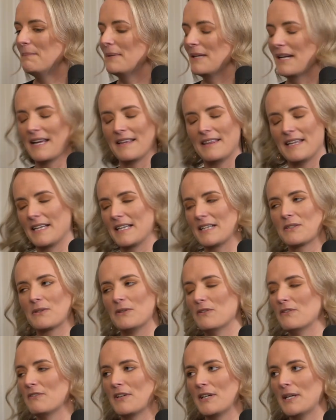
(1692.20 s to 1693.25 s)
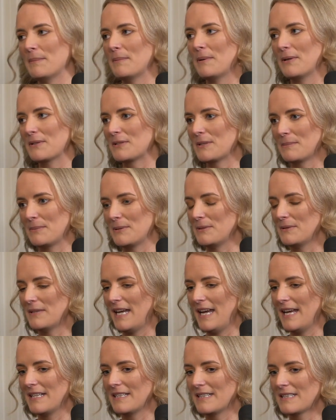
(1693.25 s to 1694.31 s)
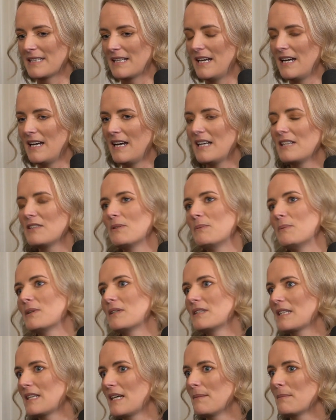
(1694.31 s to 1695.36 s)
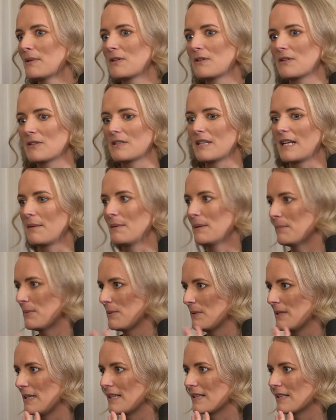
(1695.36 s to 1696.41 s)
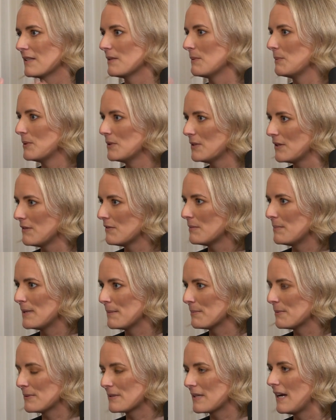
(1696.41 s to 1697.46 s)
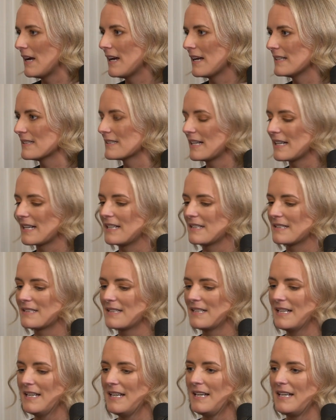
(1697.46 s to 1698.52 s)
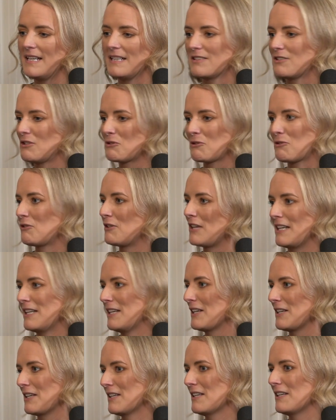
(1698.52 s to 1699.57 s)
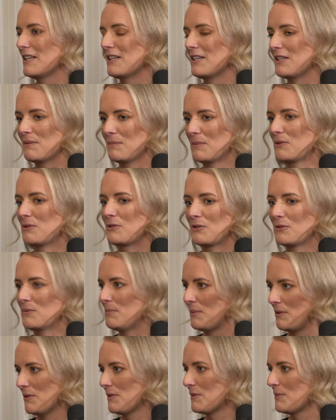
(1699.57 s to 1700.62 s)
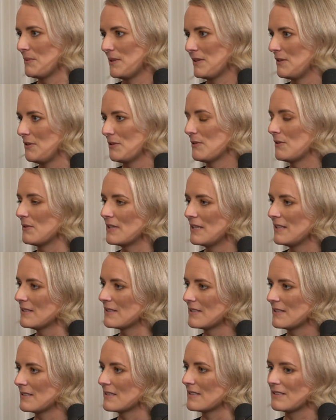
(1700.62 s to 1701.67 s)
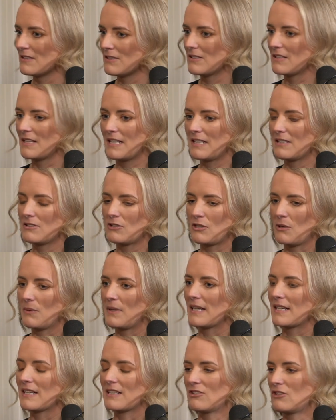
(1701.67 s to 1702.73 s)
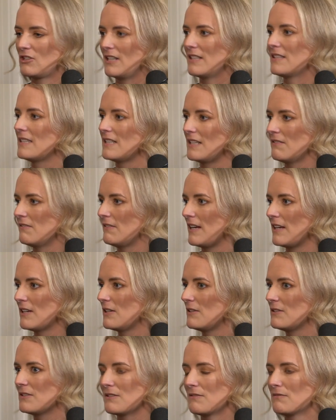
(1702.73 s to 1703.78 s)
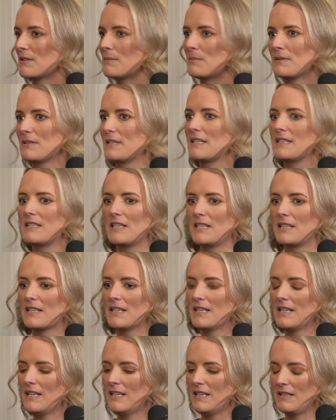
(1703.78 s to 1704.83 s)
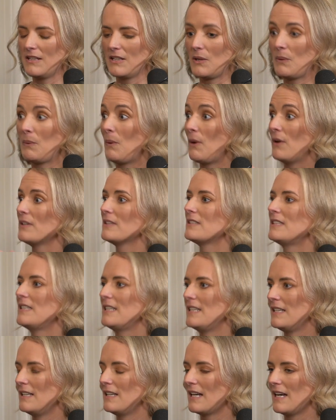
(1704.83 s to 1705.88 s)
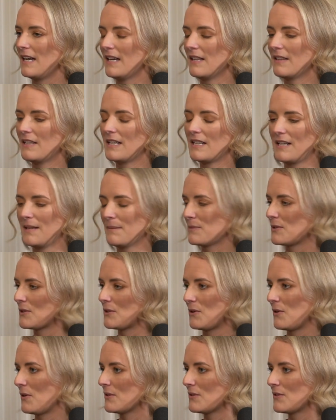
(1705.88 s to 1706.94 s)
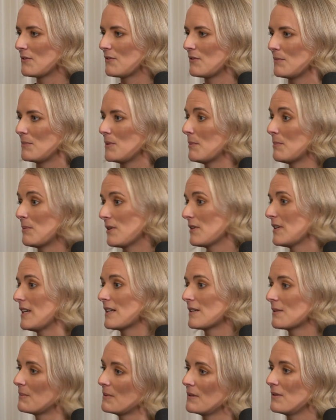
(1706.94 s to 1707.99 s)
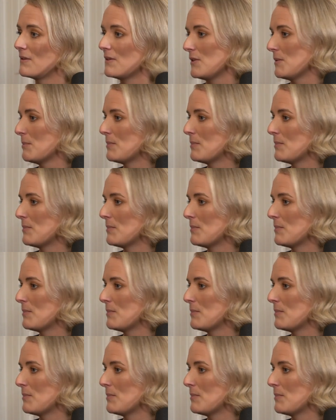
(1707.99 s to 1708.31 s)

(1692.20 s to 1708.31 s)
But I think it's all very possible, and I don't want it to come across like we're pulling the wool over people's eyes. Like it's just creating an emotional bond with your audiences and like showing a shared set of values and representing the quality that comes across from your product with your